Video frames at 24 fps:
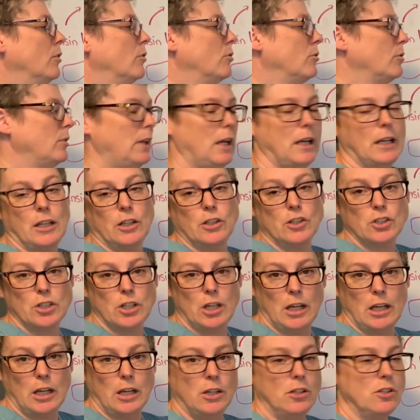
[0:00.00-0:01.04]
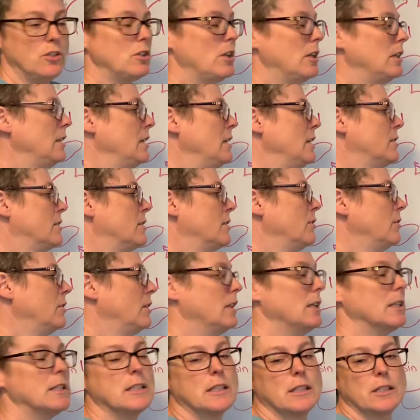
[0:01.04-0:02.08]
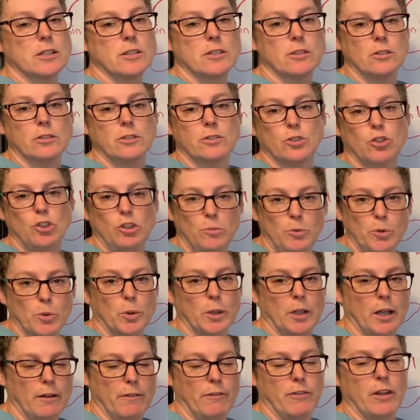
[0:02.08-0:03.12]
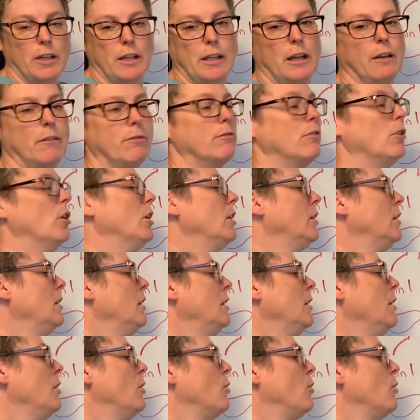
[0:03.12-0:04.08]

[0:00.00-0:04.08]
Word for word: create a change, and these are in the distal tubule of the nephron,